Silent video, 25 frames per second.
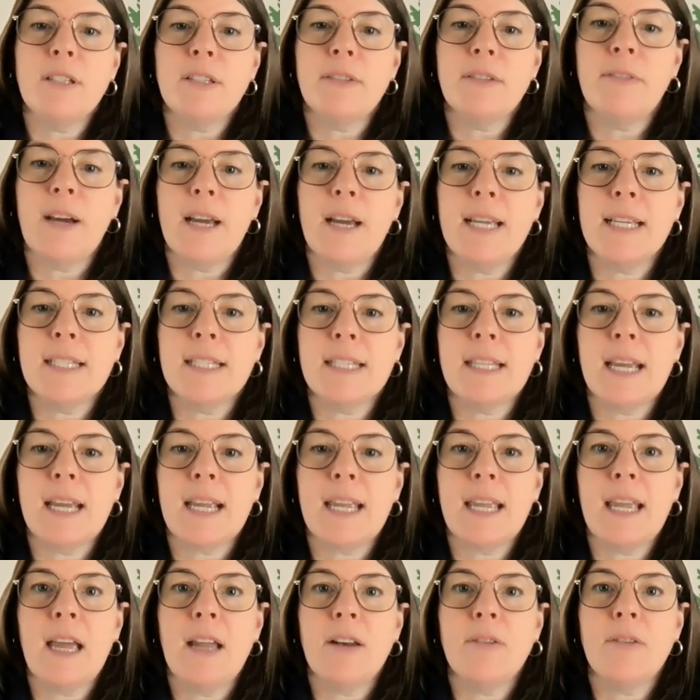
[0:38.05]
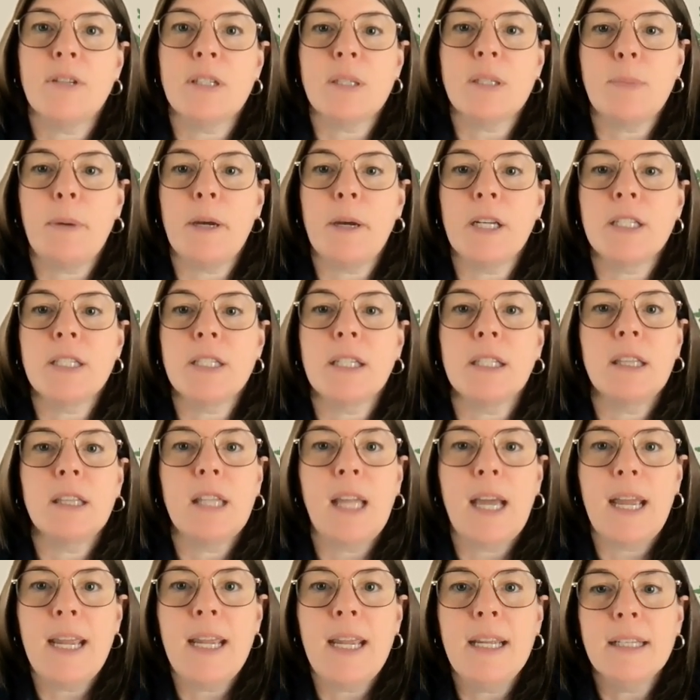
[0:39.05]
device that can respond to
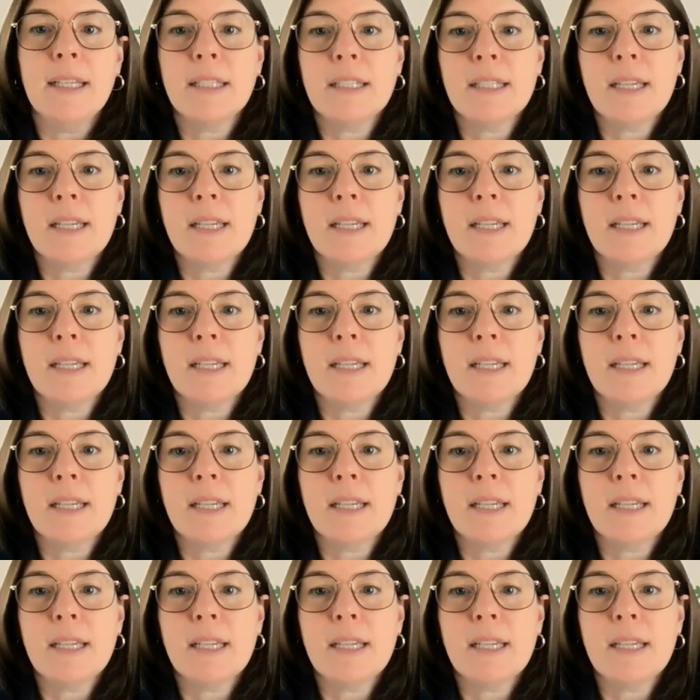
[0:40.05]
light,